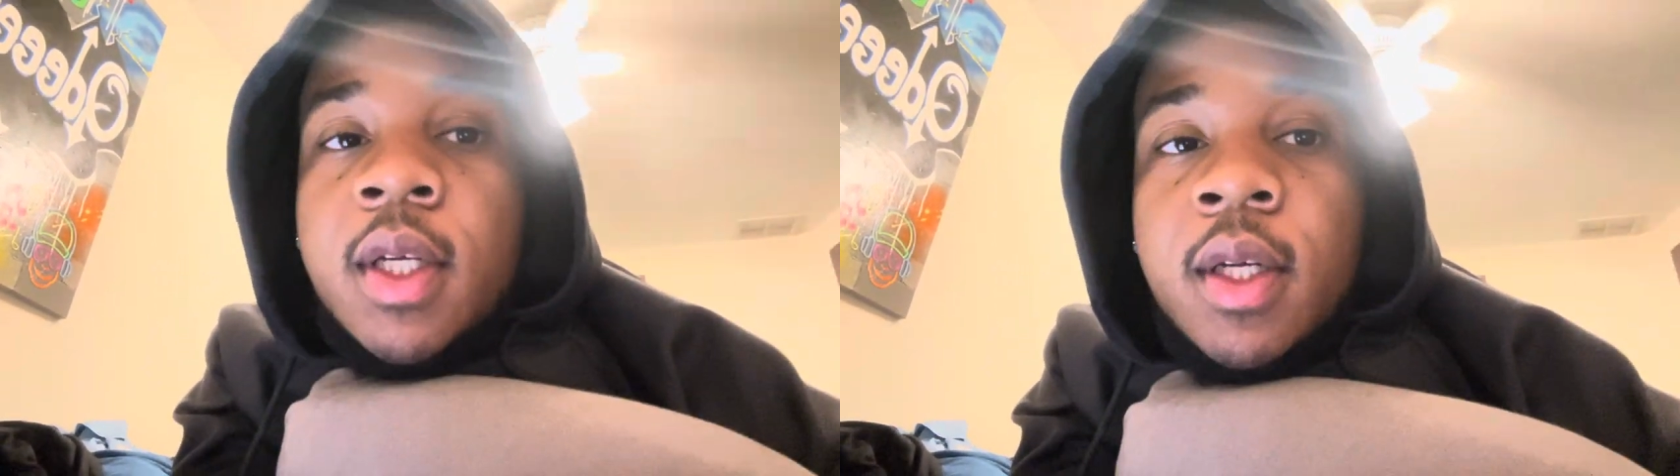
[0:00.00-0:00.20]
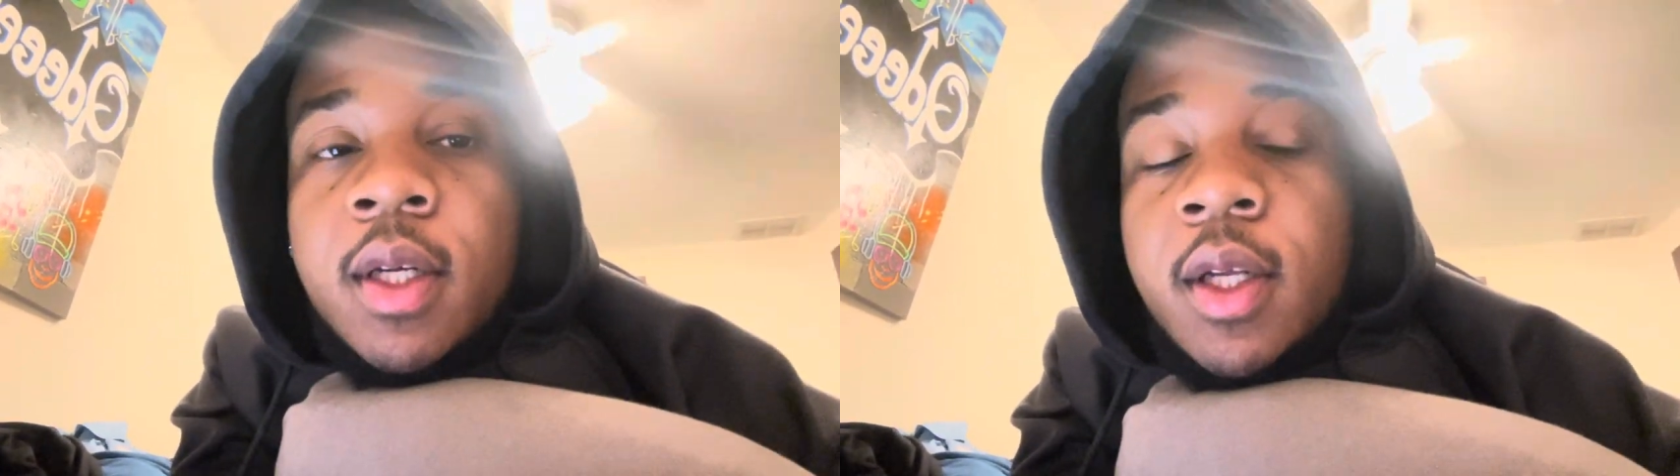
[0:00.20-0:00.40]

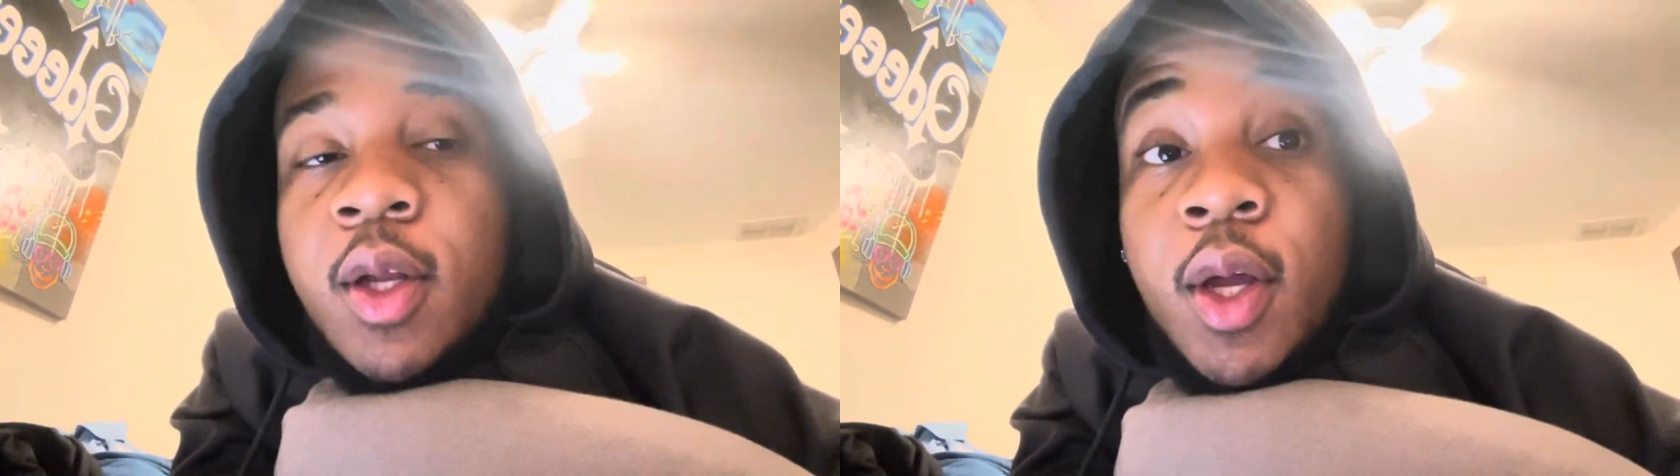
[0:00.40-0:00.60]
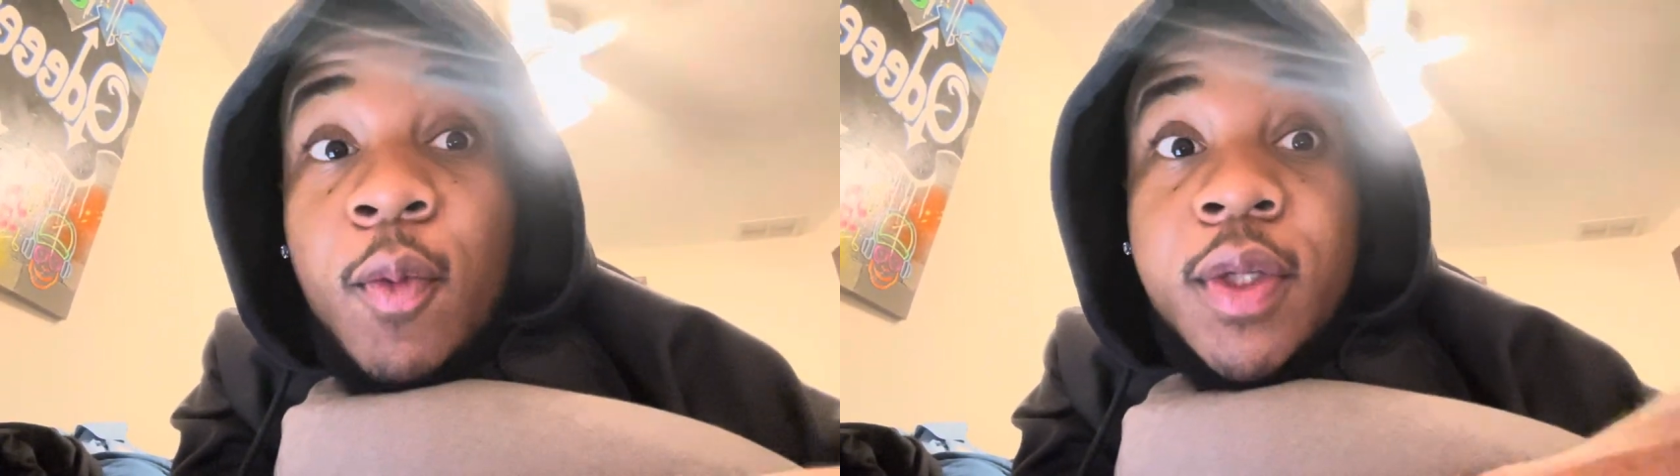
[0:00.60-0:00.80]
you know,
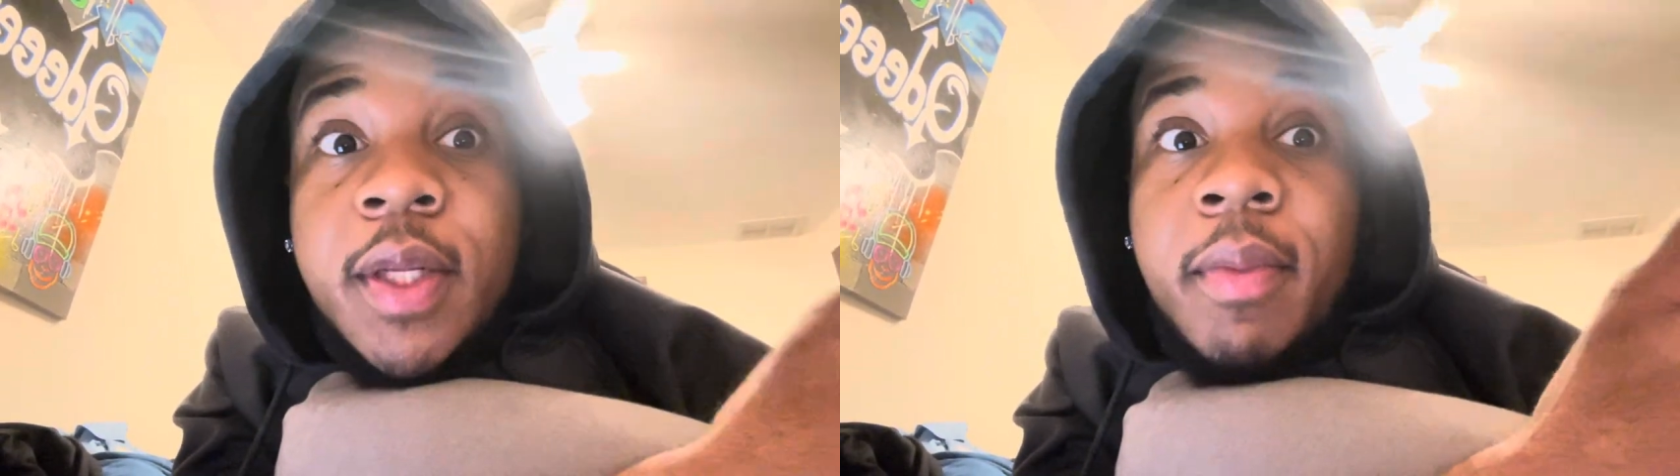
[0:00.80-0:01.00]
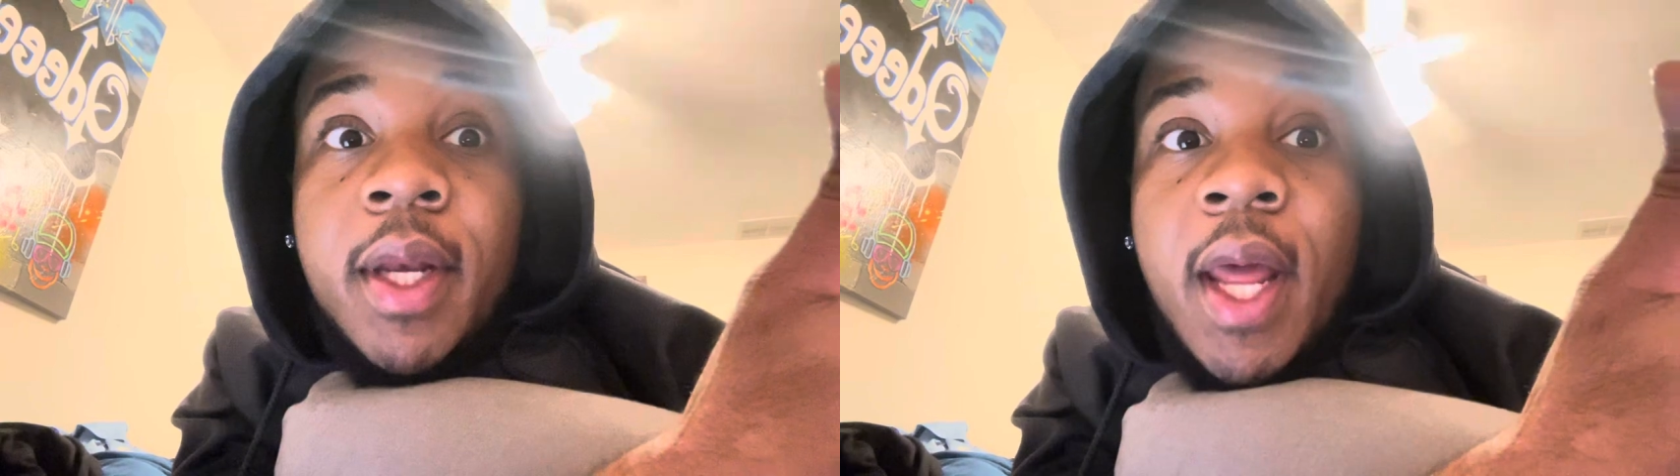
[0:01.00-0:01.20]
it wasn't
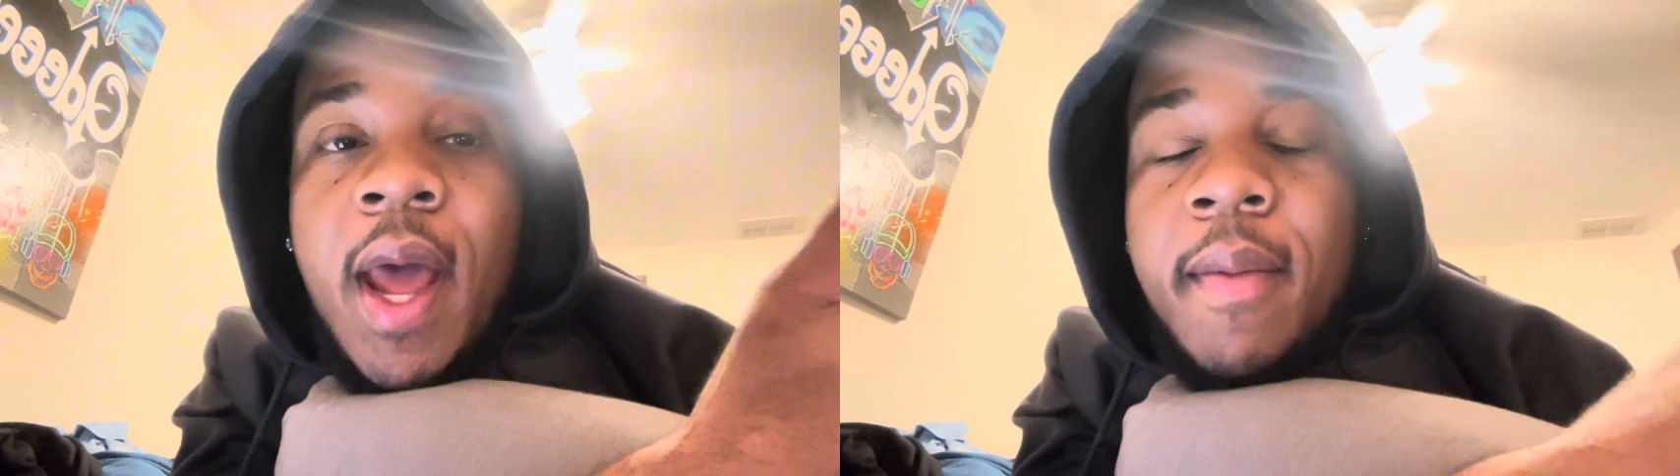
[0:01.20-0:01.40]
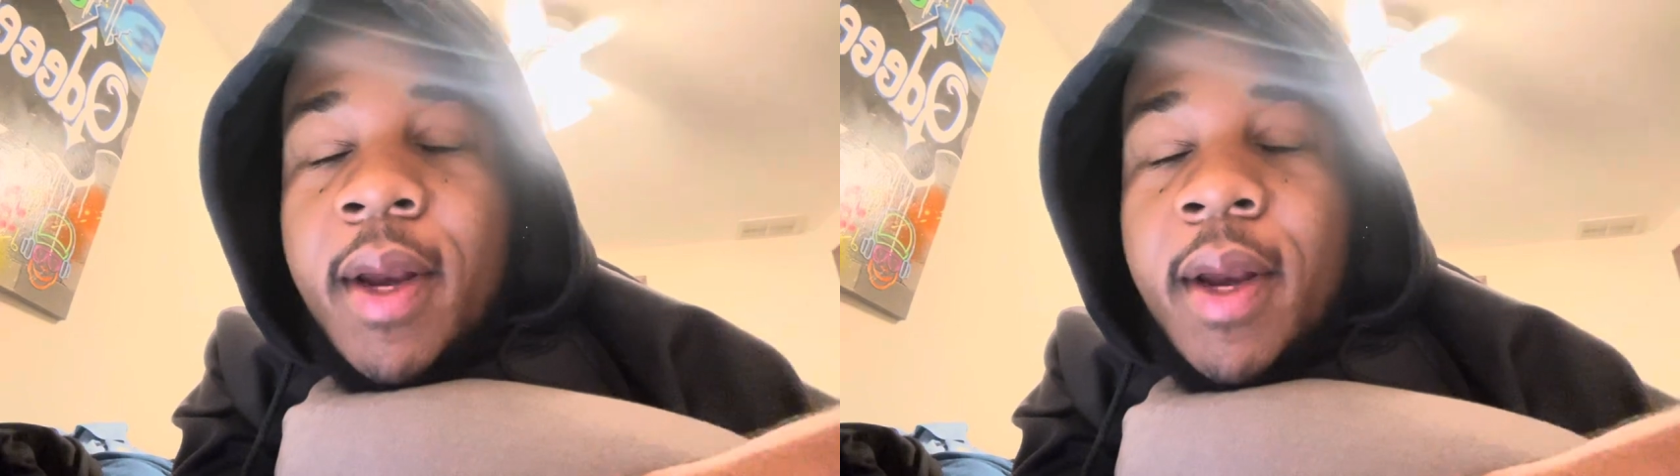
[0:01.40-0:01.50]
meant to happen.